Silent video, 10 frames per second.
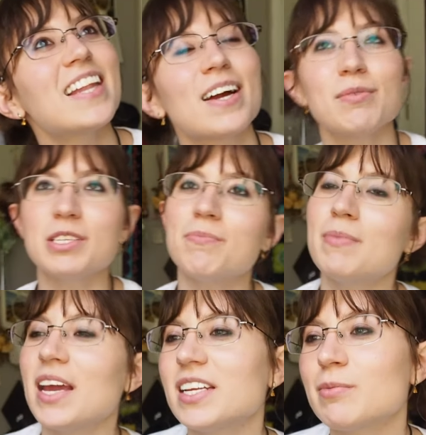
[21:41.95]
Like I wasn't
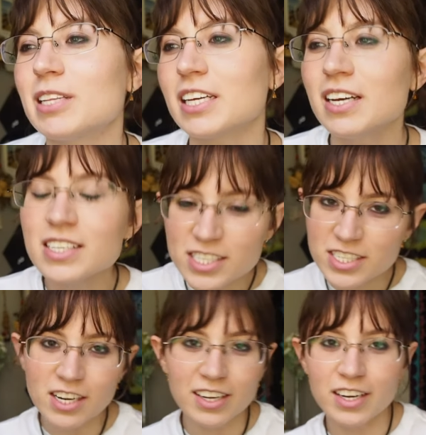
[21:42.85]
made to be like
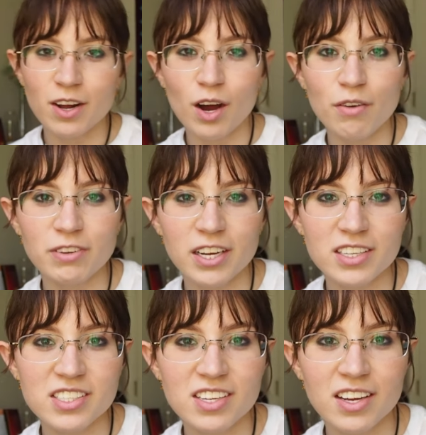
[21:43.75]
stuck in an
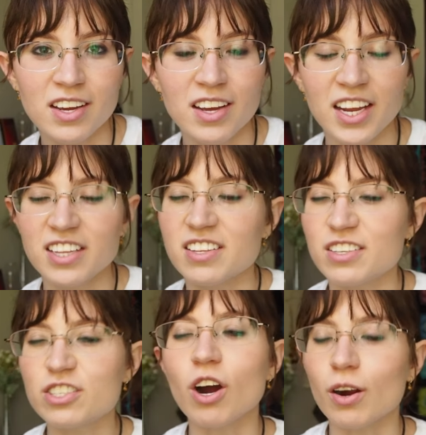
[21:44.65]
office in the
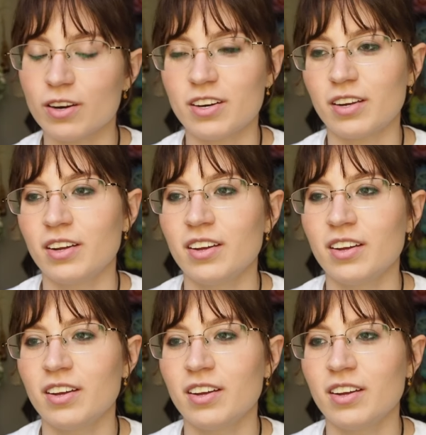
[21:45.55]
dark